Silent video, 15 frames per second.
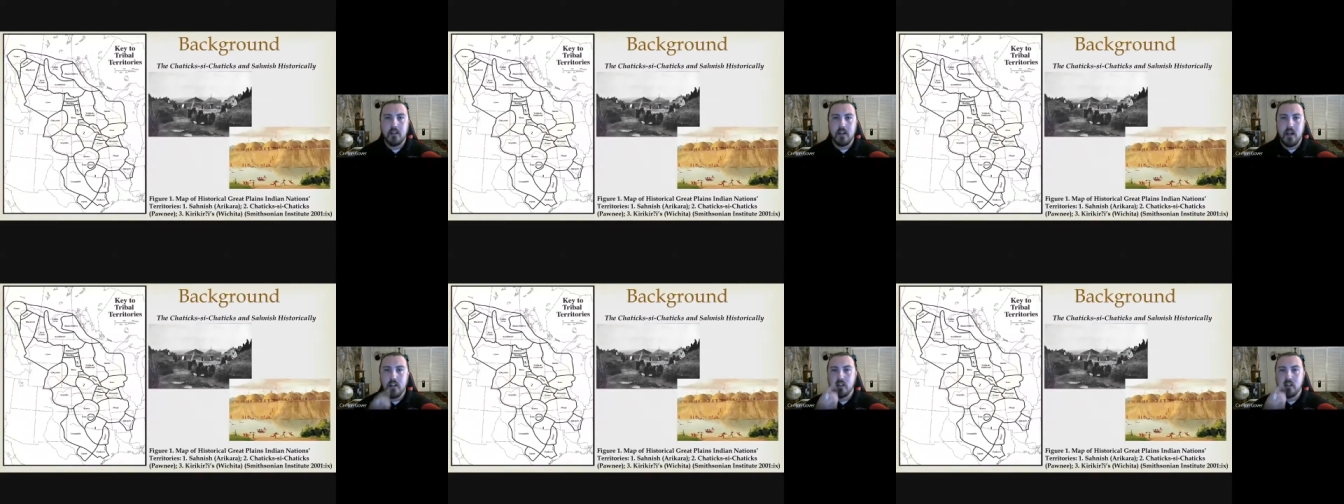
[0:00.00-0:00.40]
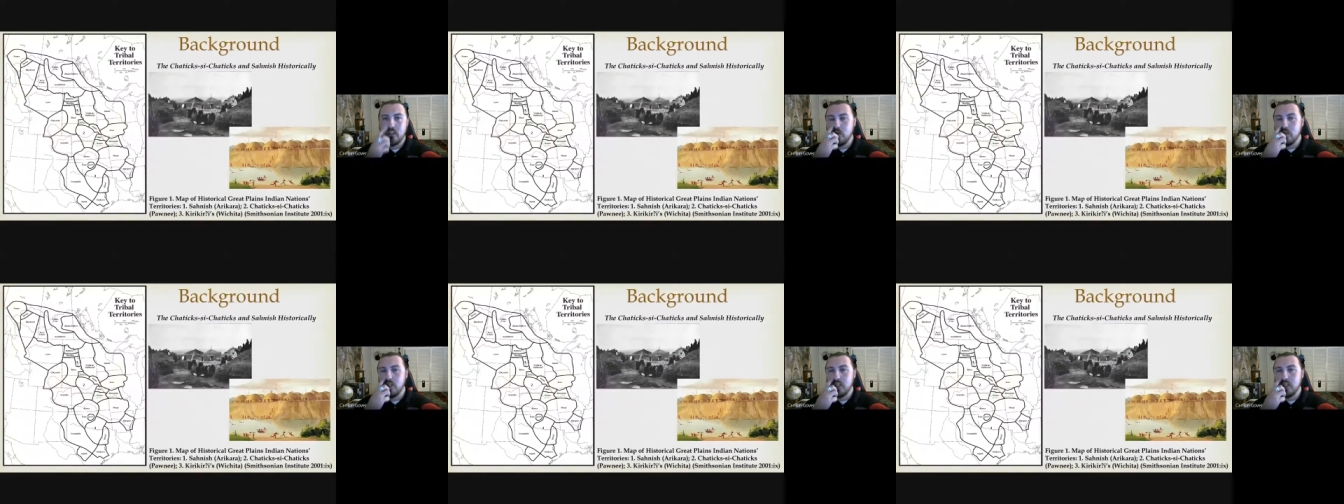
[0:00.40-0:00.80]
and
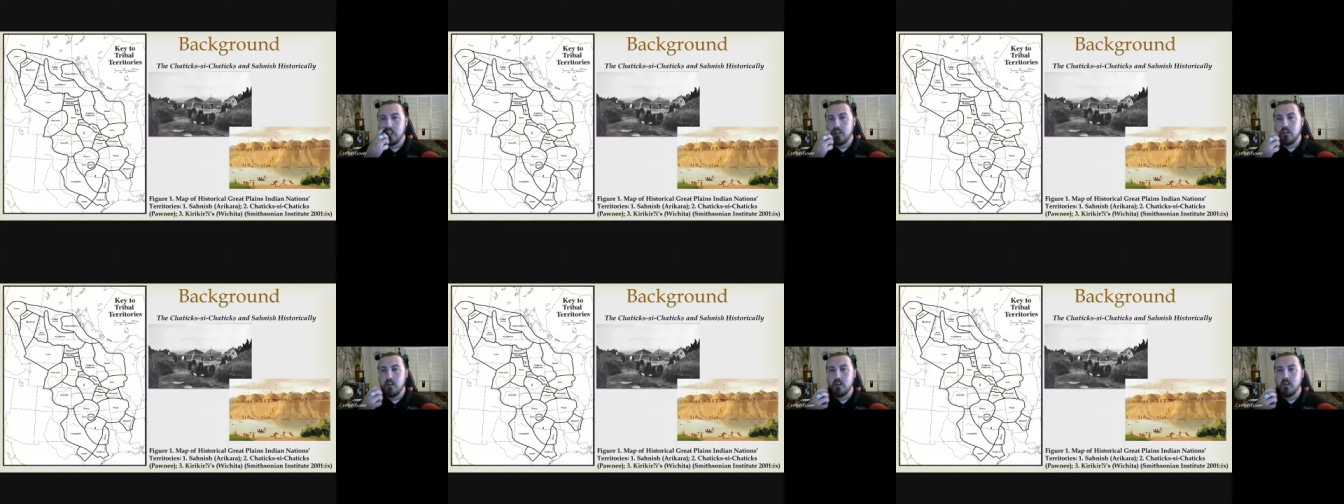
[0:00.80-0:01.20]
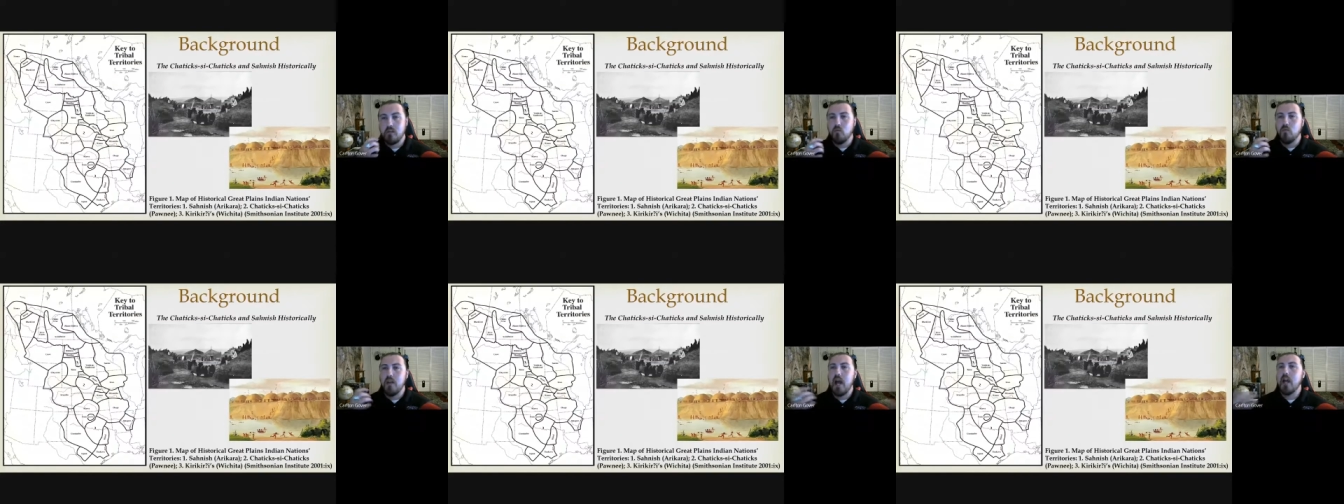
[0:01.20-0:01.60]
so just
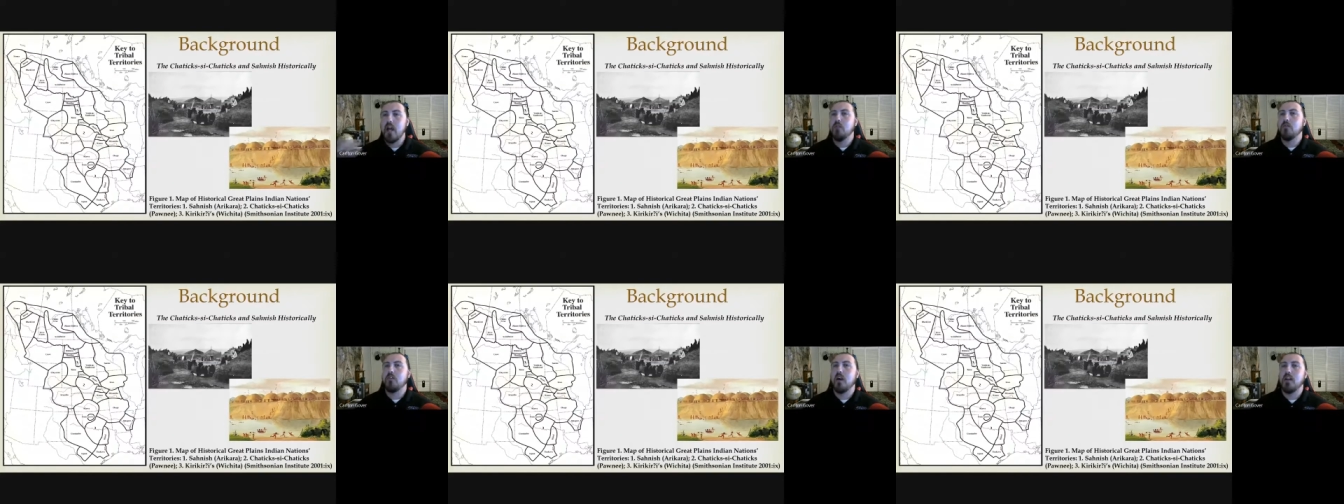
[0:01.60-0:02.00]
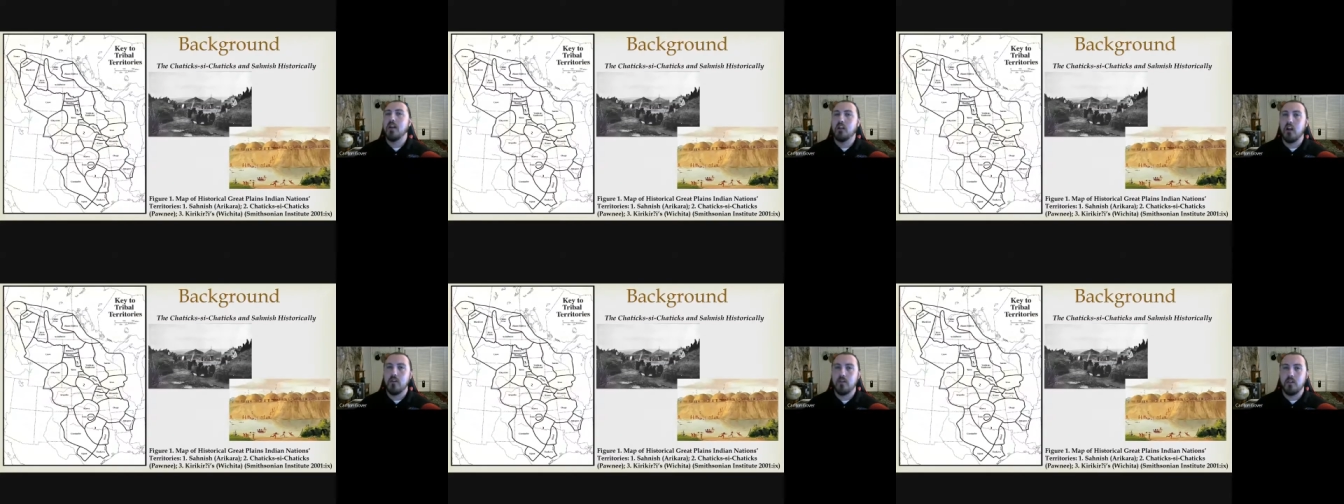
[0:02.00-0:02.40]
now that we've kind of
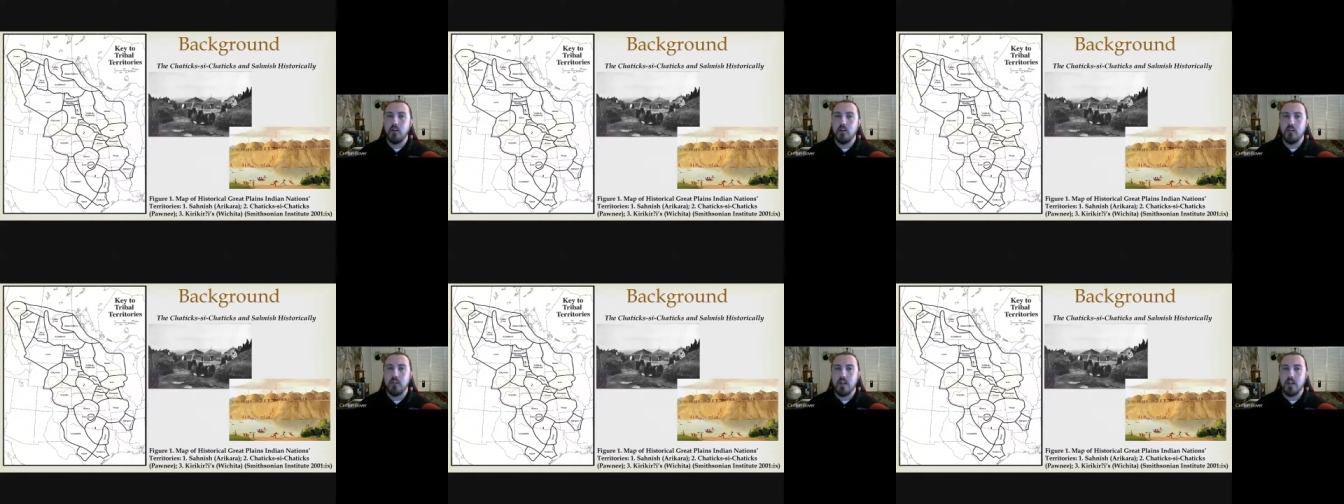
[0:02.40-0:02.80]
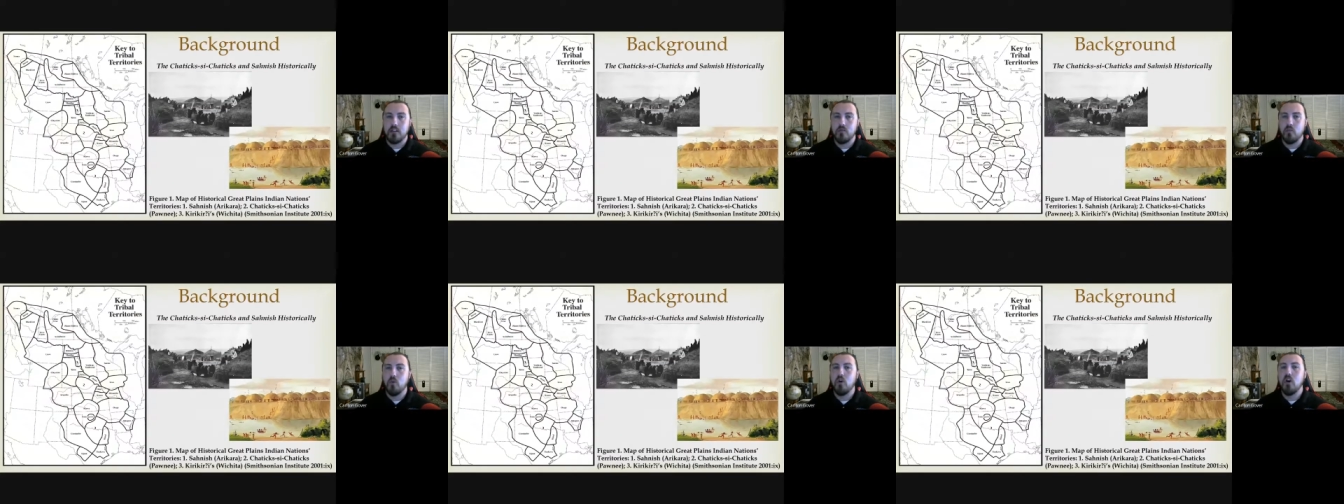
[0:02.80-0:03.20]
covered all
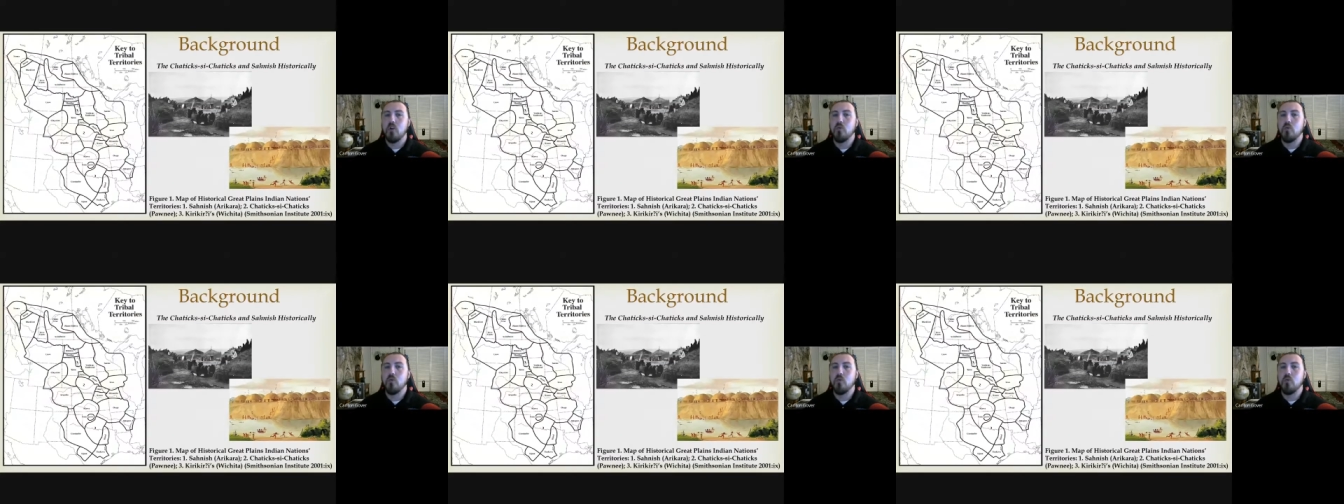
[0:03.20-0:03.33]
this where are